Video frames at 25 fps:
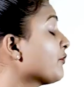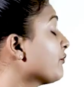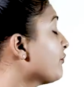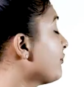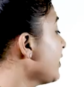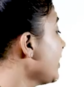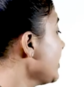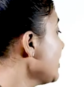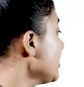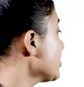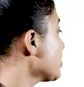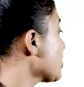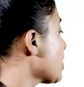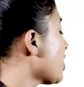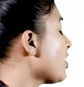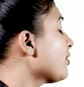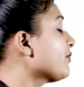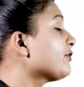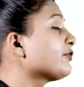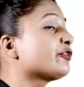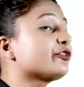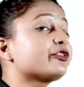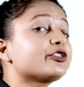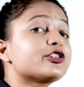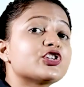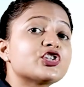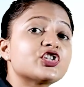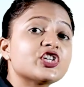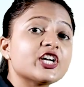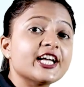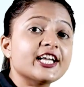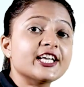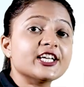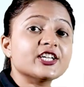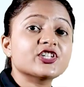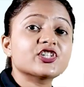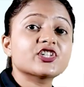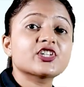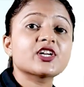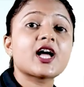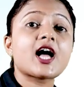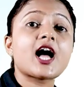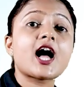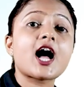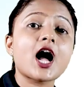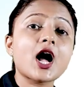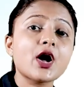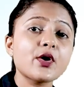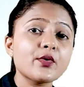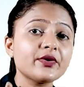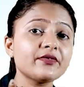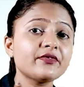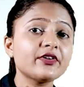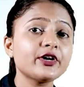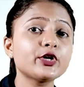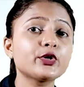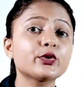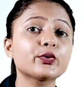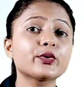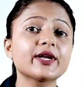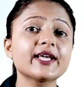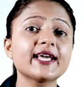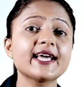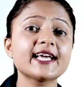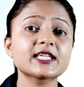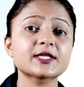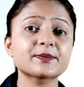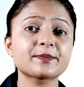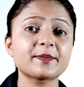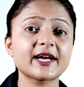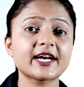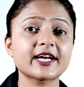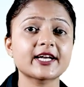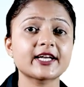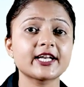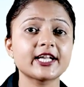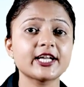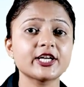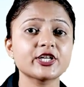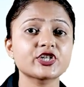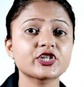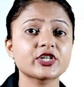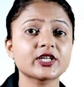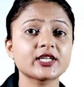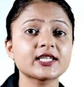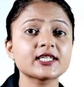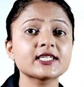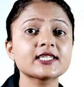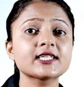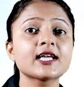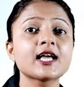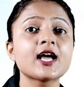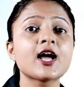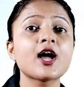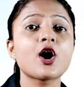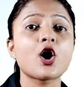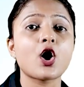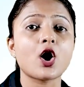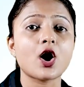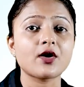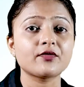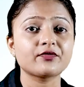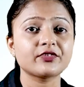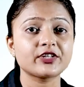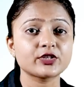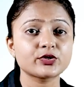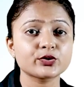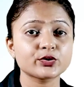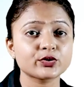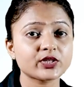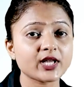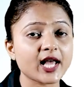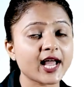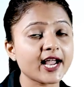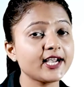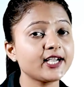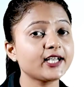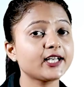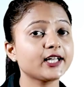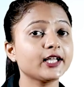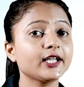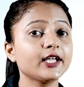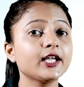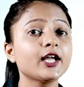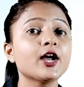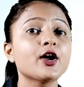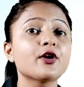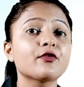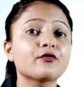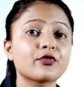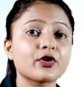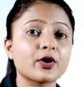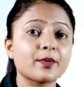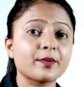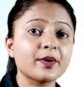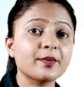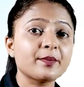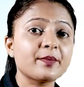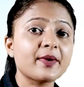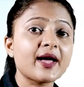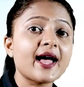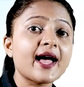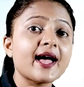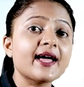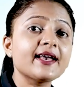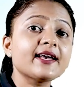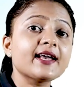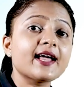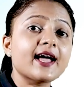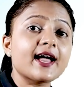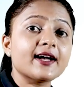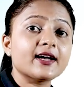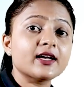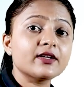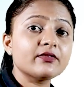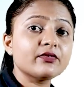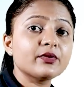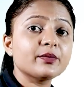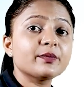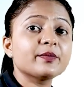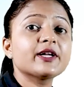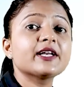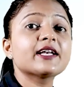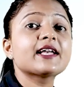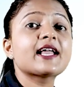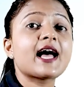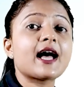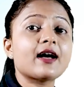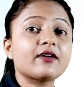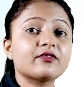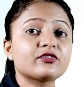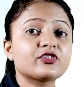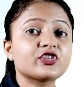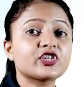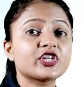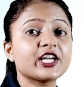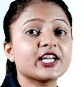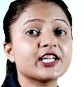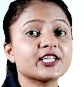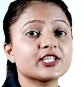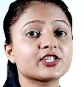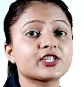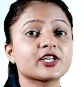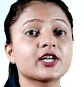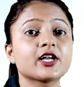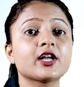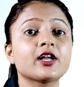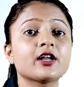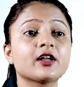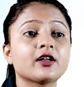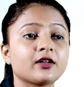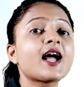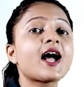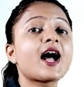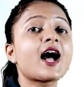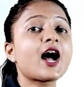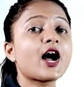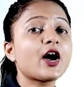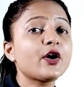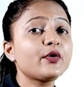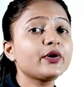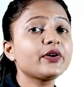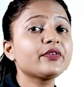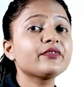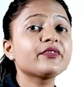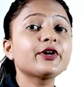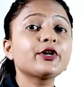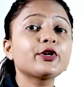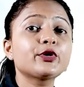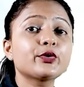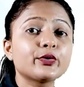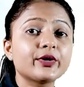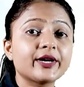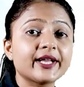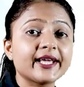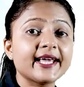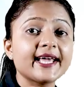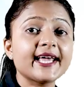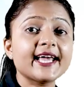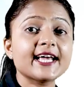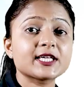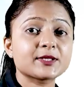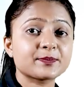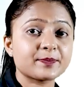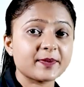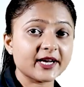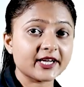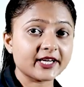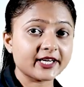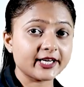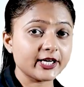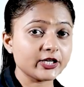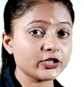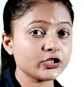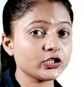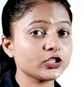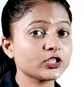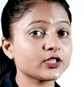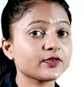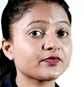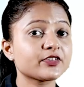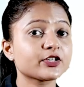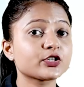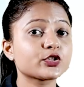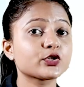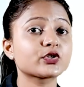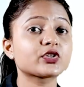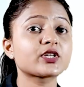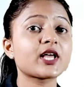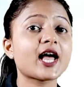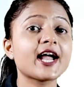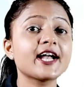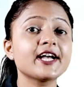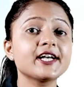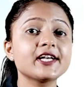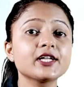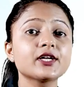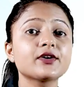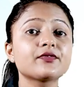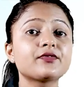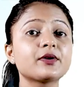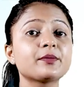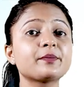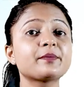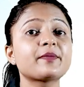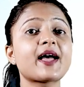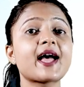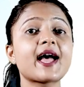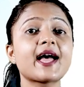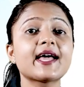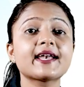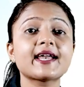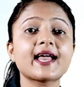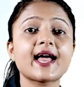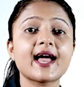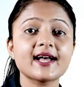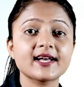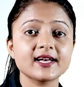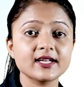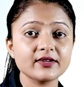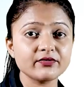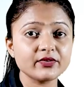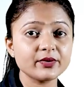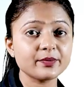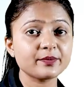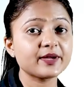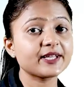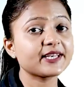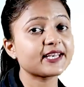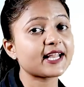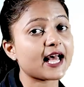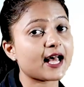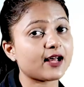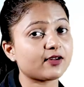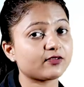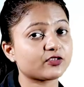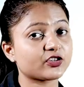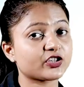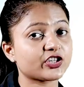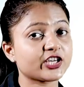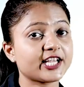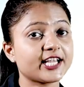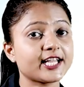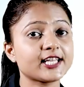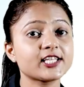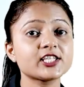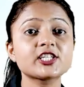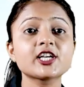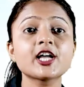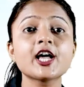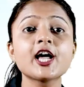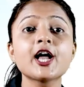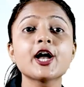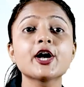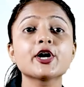Winds of change. However, today expectations of the society from a man and a woman have changed. However, today expectations of the society of a man and a woman have changed.